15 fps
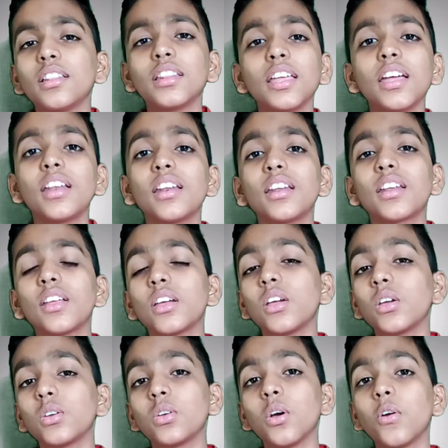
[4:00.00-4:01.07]
Then
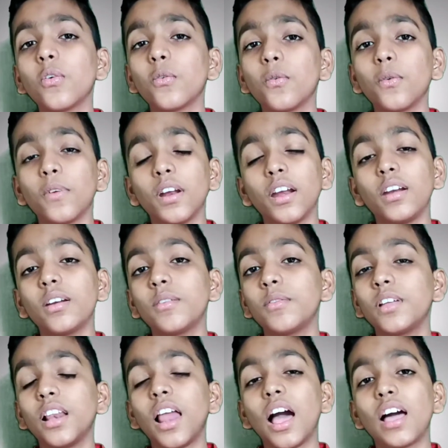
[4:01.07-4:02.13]
your friend
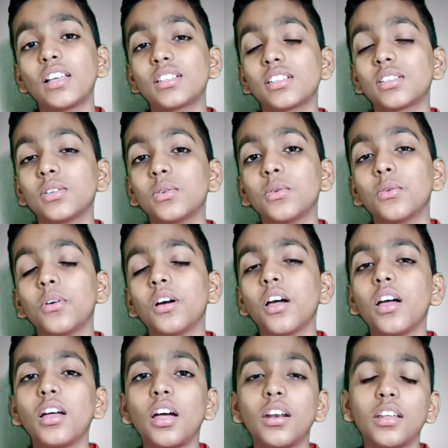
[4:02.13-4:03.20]
will ask you
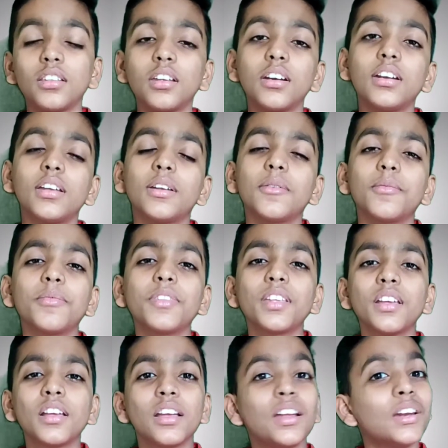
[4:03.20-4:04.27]
another day,
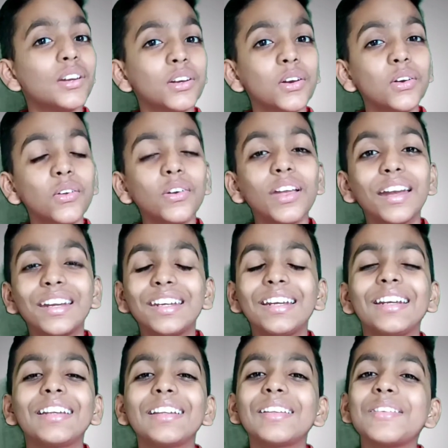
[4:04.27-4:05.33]
did you get
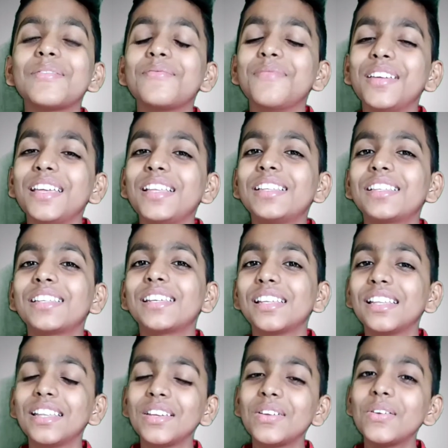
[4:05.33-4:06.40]
it? Means
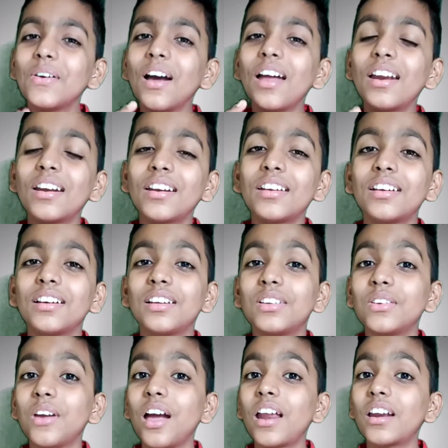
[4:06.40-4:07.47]
you are
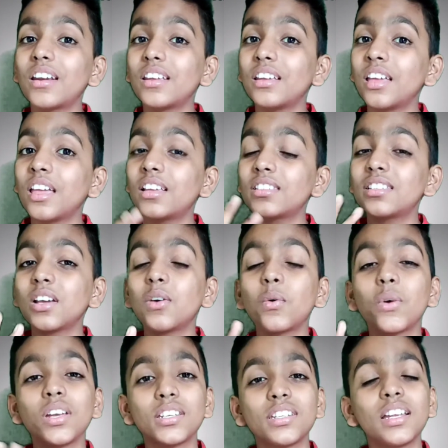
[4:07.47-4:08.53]
here's the
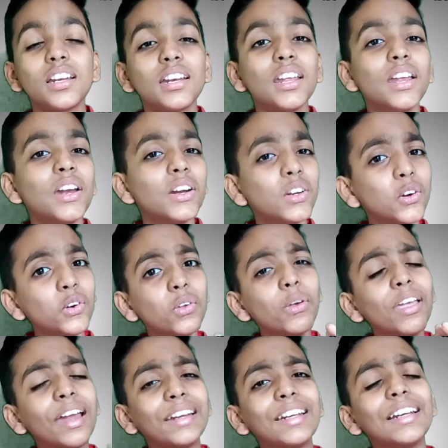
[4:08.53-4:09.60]
question, did
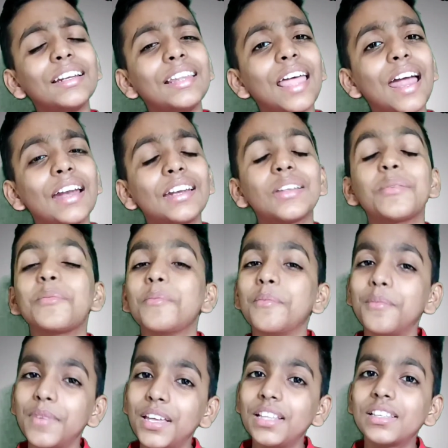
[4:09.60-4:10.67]
you get it? That
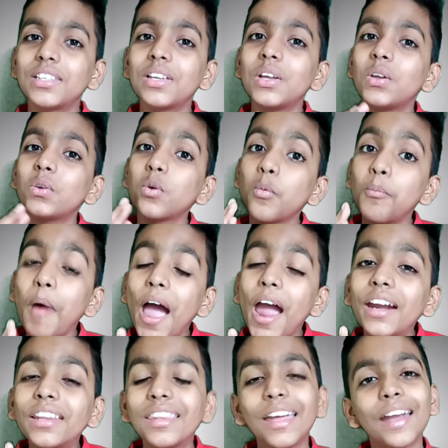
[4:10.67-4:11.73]
means you
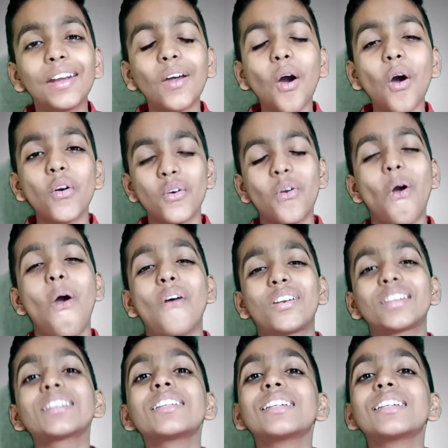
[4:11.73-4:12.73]
bought that or not.